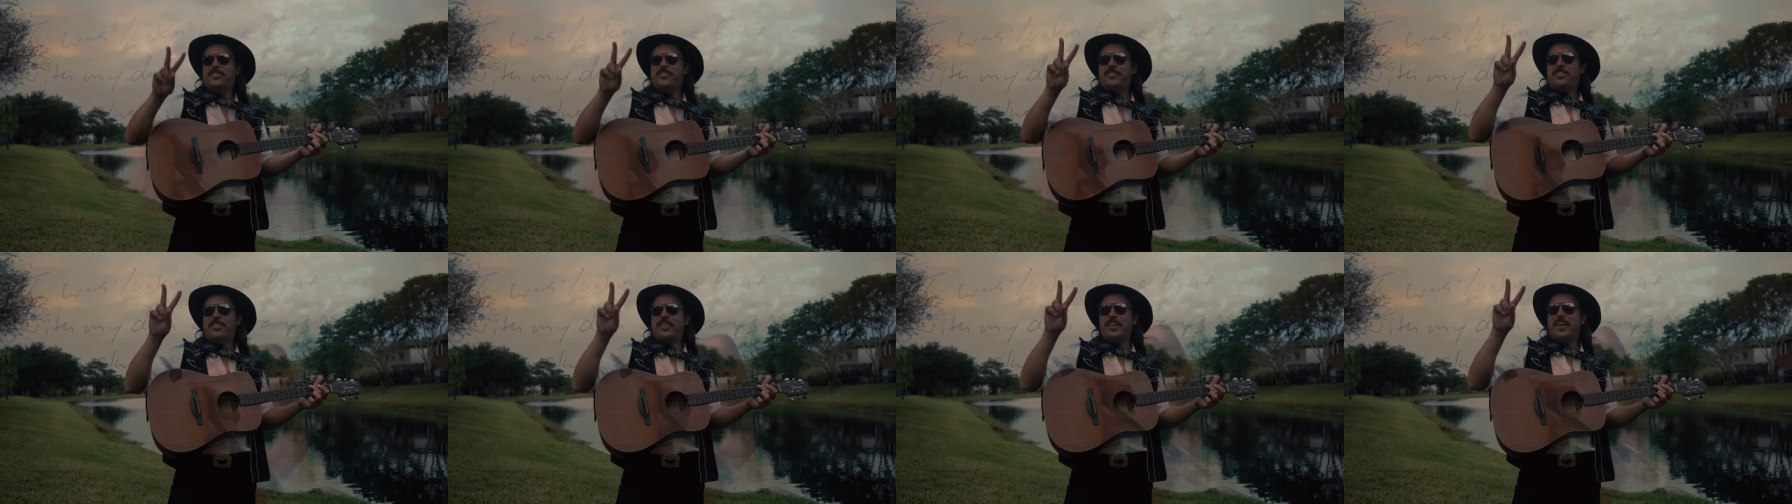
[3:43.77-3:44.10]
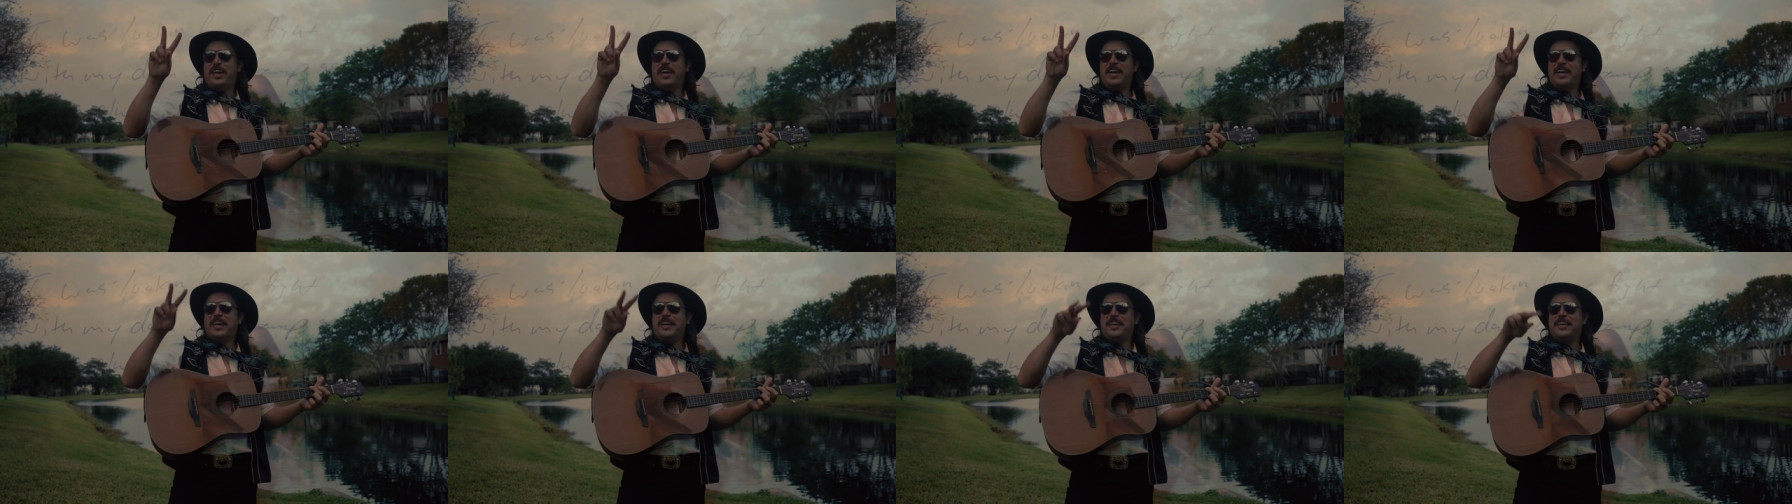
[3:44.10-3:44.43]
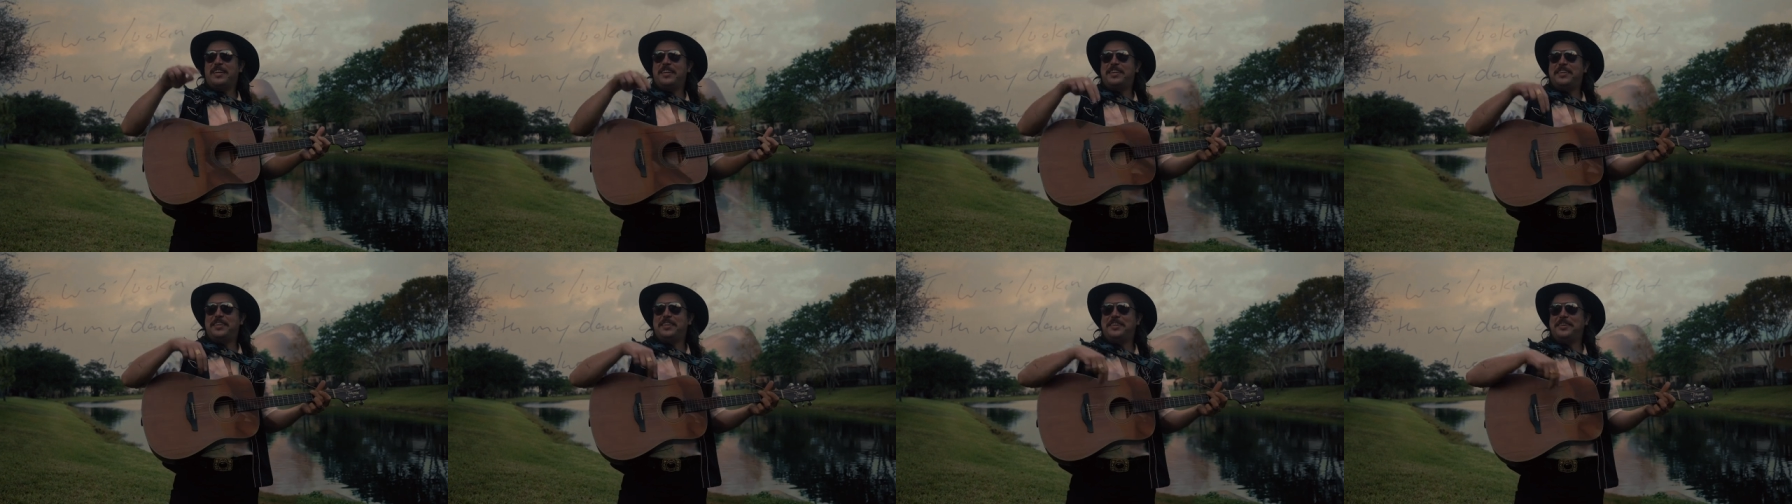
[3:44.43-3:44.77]
Man,
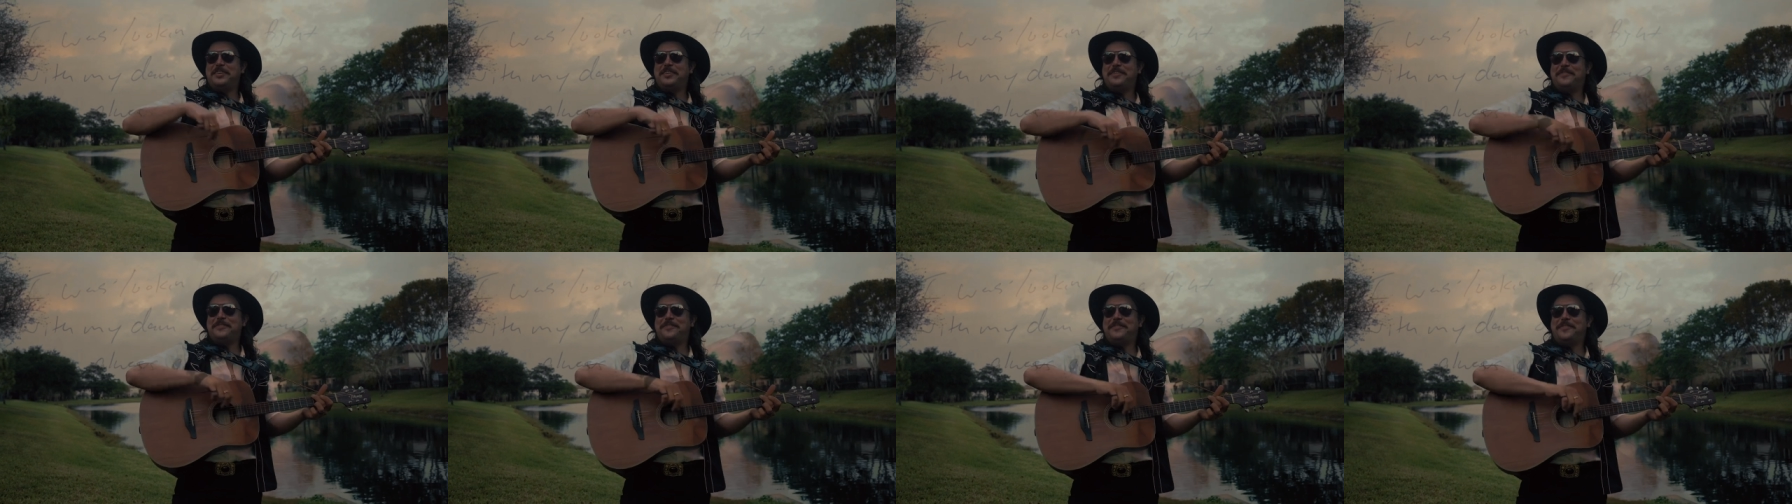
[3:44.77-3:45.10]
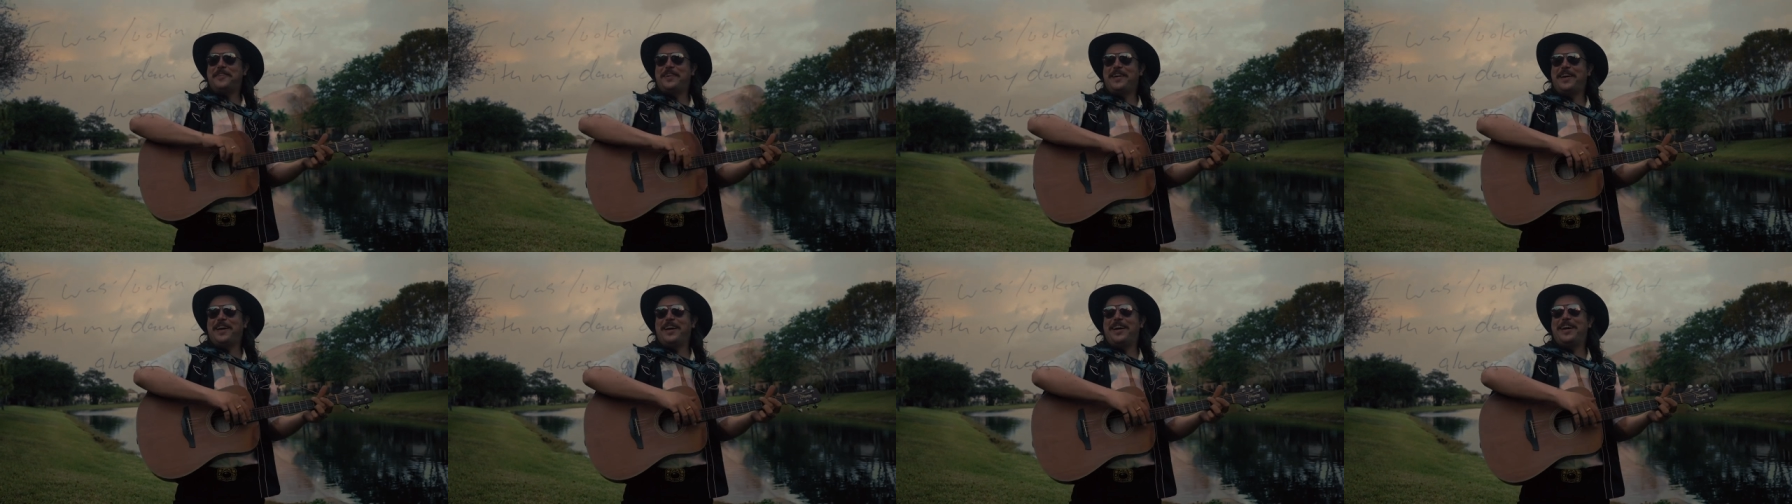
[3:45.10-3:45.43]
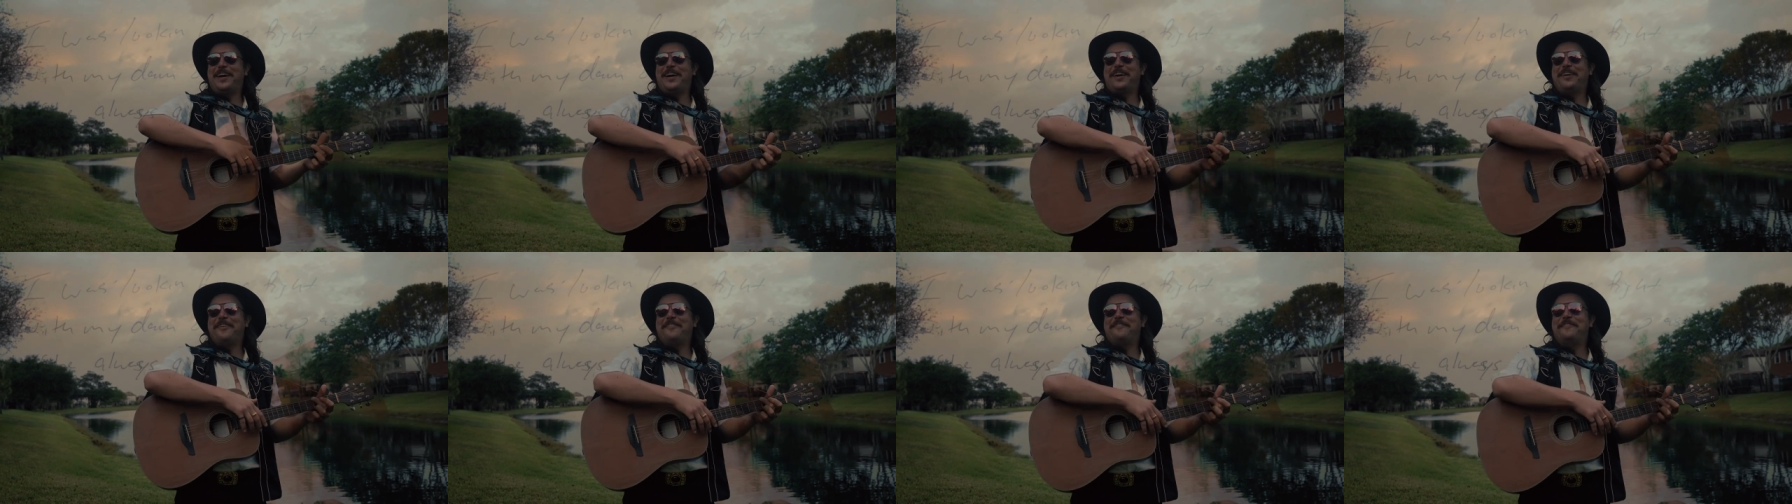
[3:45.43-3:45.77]
she's always
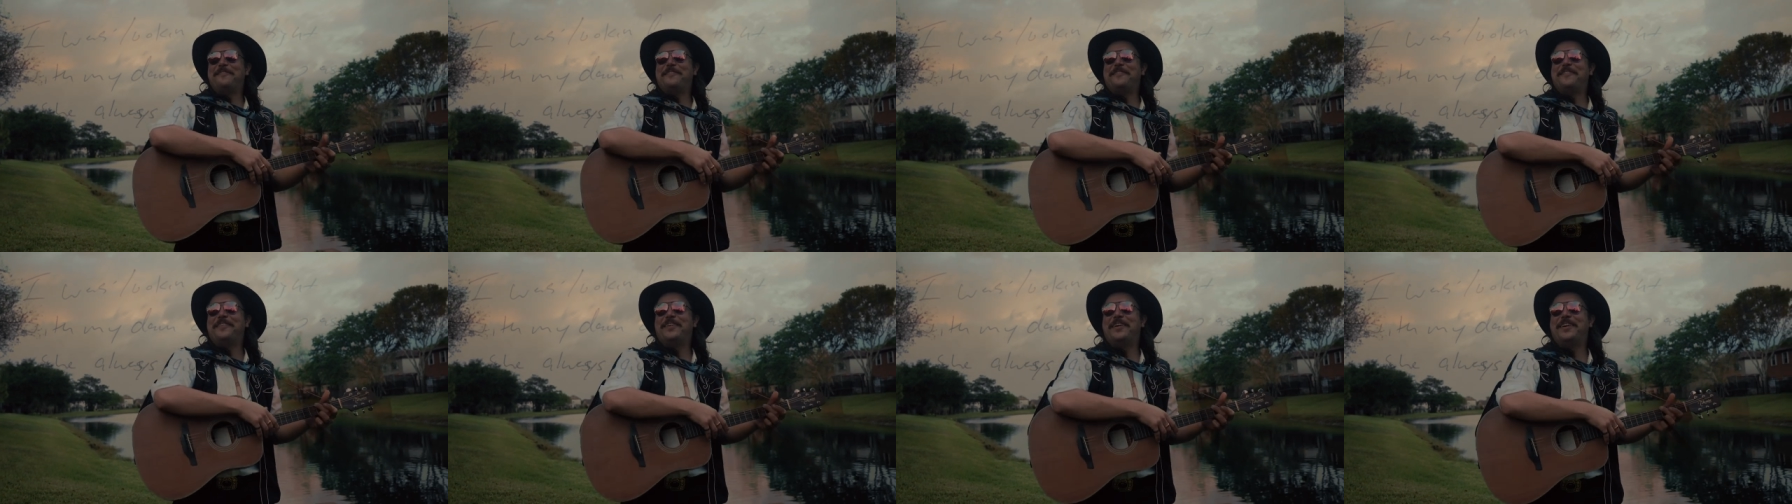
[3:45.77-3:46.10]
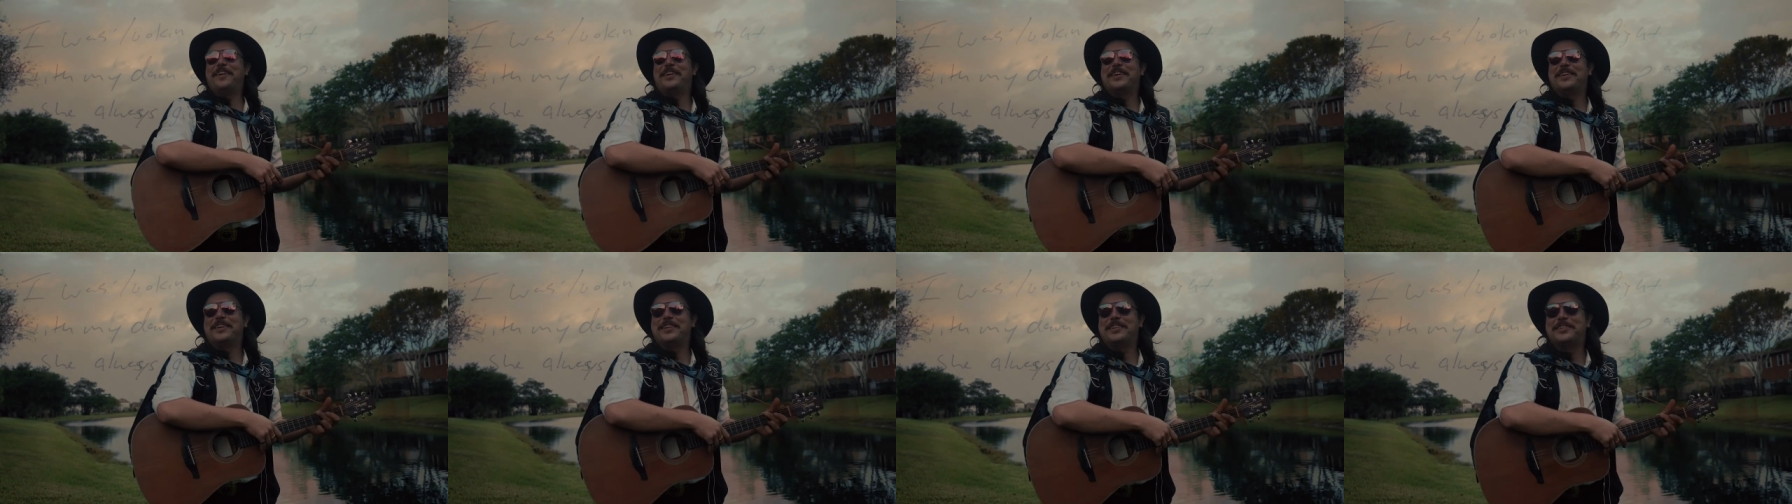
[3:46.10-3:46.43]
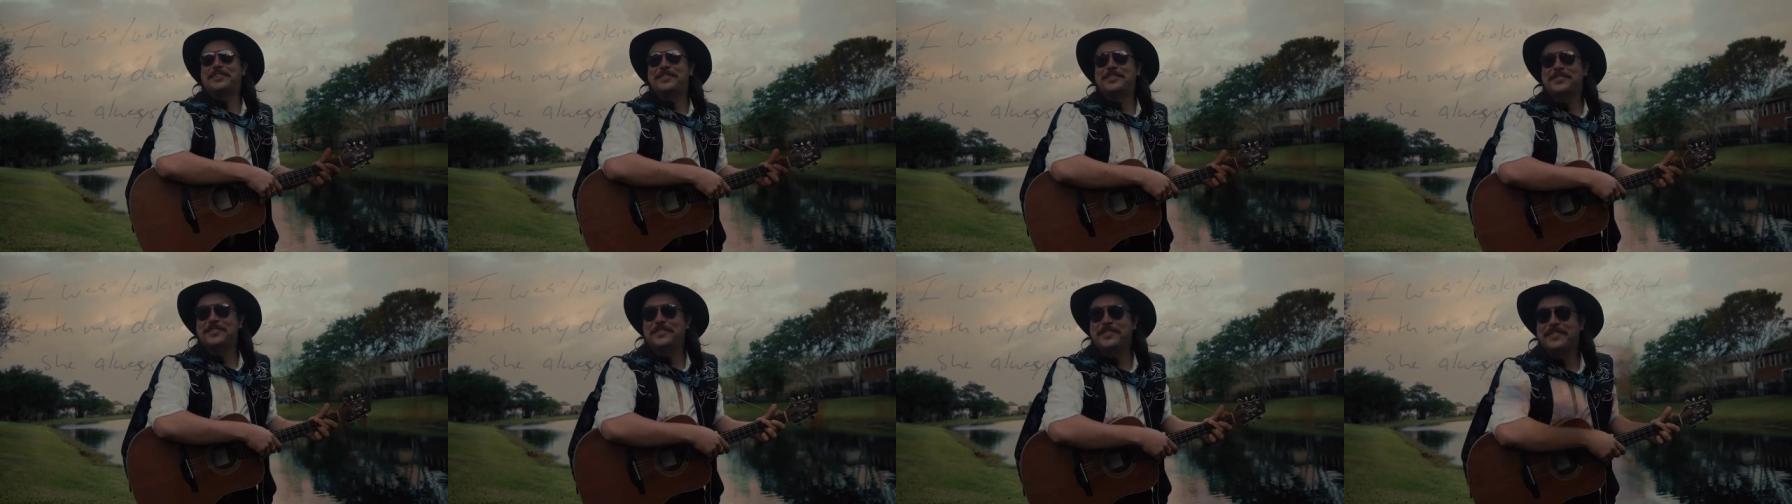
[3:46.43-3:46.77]
giving me
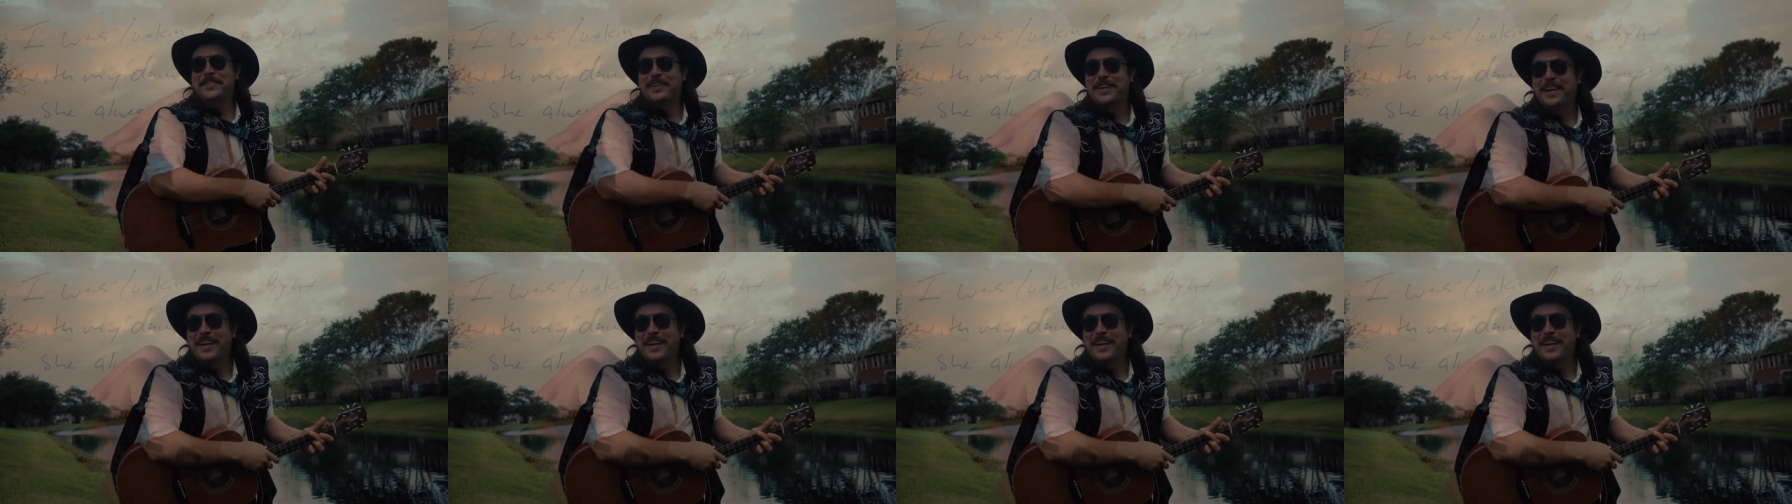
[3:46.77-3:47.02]
shit.